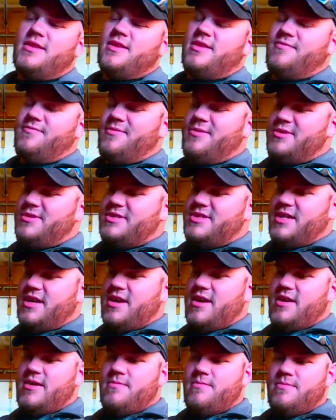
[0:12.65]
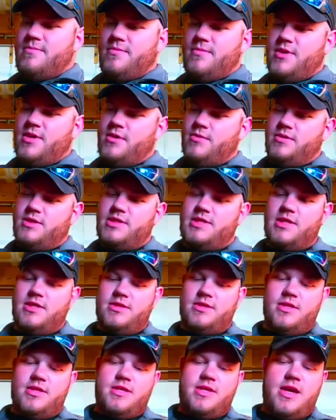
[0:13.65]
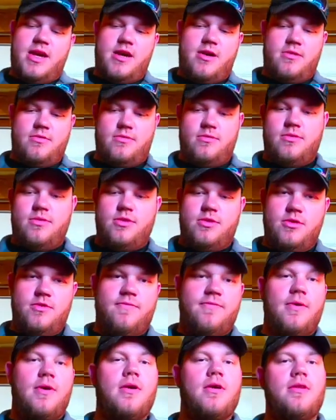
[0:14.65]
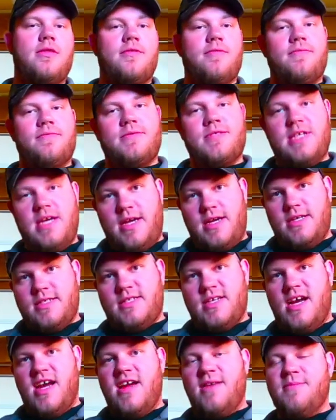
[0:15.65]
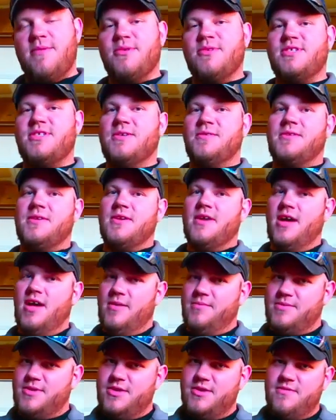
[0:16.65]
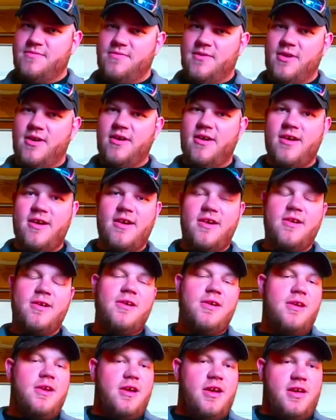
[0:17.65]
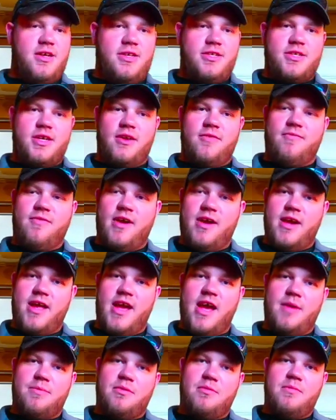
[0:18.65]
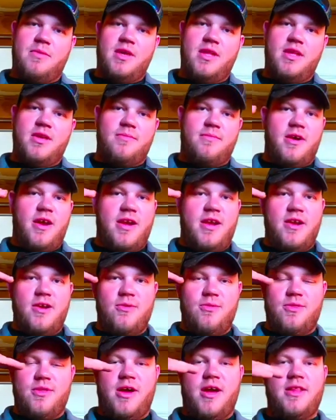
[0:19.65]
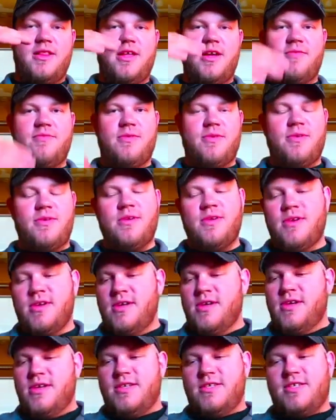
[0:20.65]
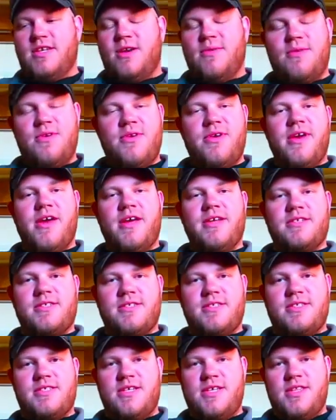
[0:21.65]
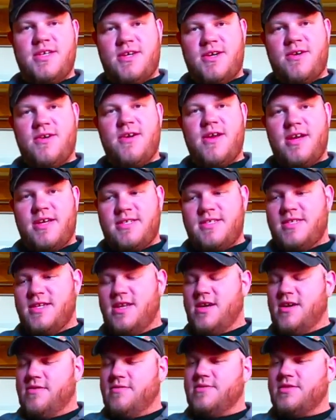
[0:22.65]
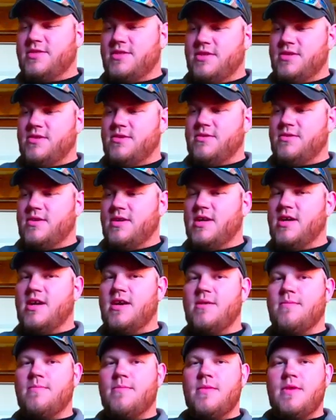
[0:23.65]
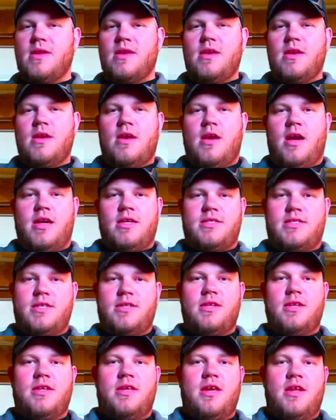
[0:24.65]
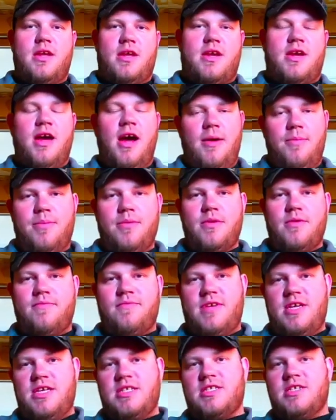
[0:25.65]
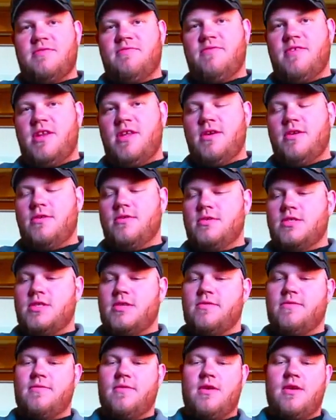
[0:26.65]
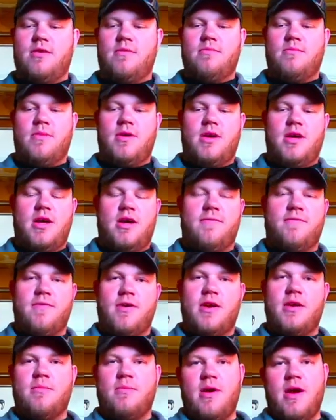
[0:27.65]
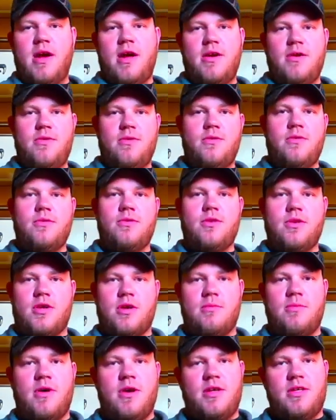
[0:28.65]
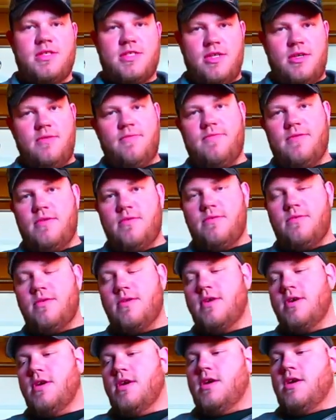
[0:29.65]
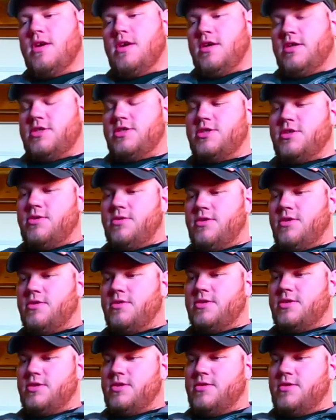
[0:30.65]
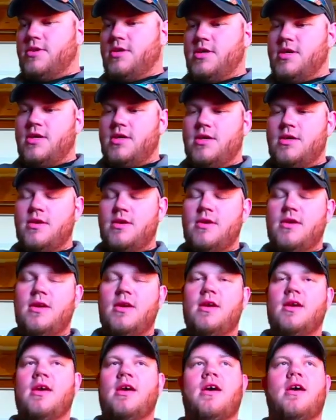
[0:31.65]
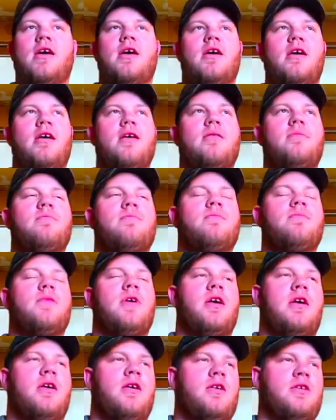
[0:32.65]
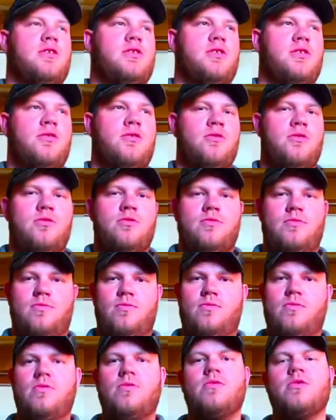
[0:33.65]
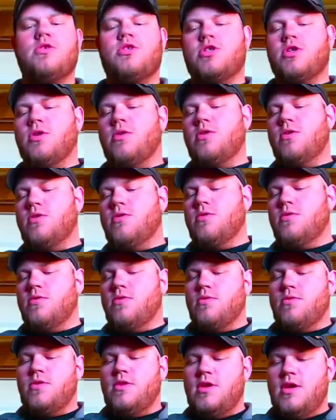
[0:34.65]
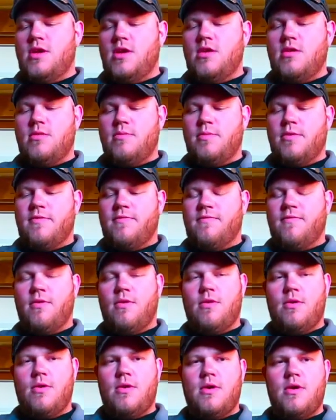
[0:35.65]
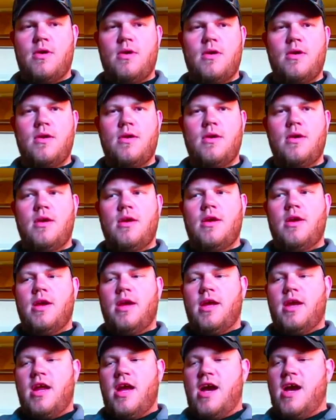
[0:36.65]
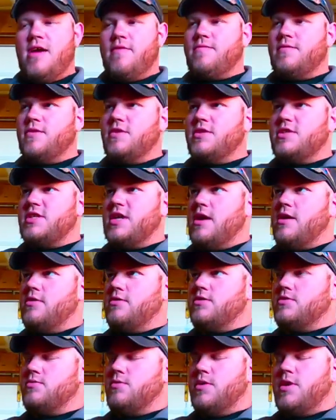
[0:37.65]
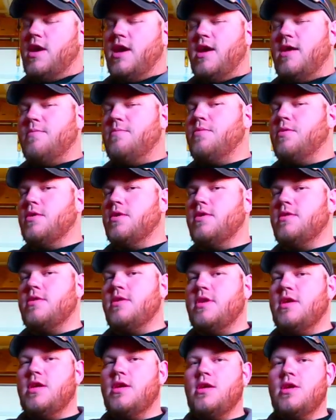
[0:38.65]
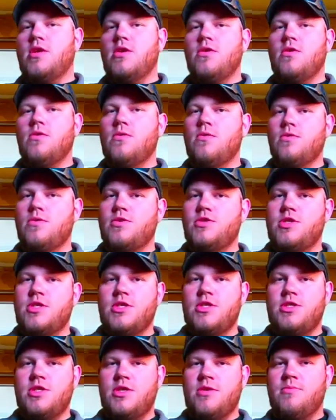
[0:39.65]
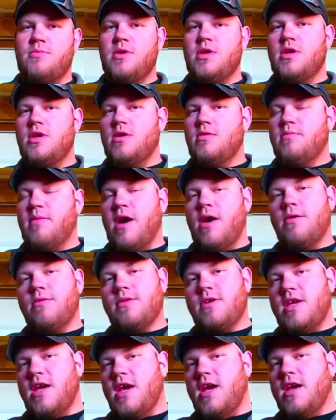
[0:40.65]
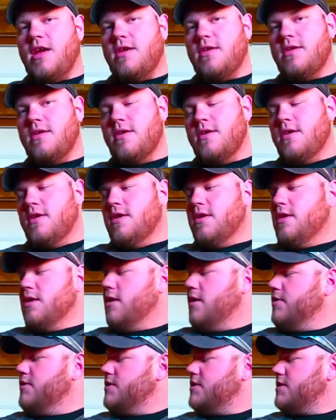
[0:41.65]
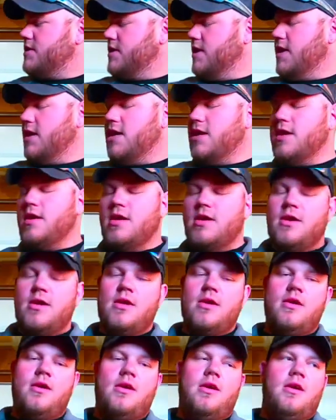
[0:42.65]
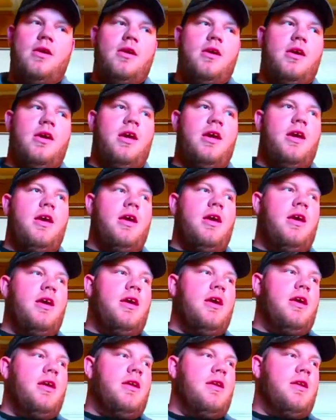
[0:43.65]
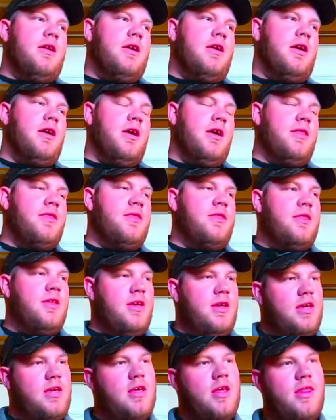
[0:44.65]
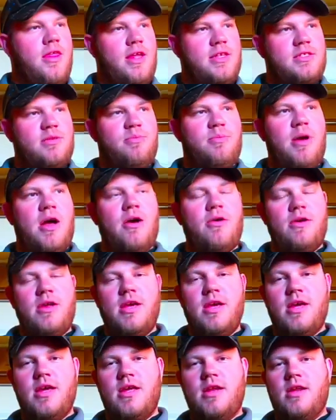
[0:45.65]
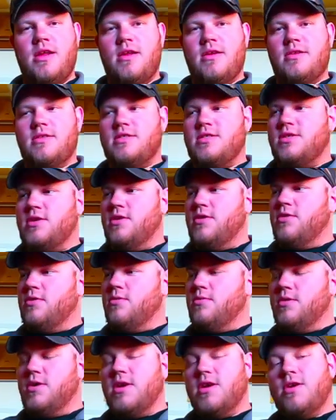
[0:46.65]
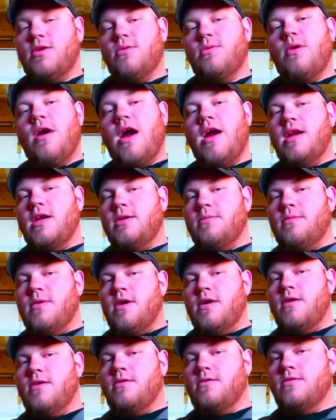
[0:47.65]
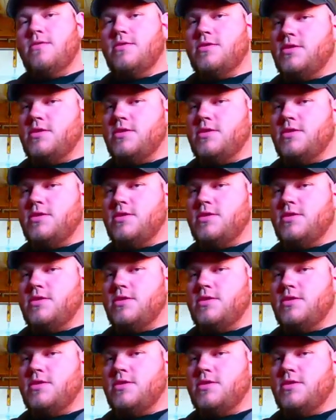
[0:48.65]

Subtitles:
The first time it was tilted down too far. The second time it was tilted up too far. I just got to find a happy medium right here with eye level so that way you guys can see the correct stuff. So I still did get a couple of decent videos from a friend of mine who took them on a cell phone. I'll show those to you. I'll also show you the before and after sounds when I put the new GGB mountain can on the sled. And I think that's about it. So we're gonna go riding tomorrow.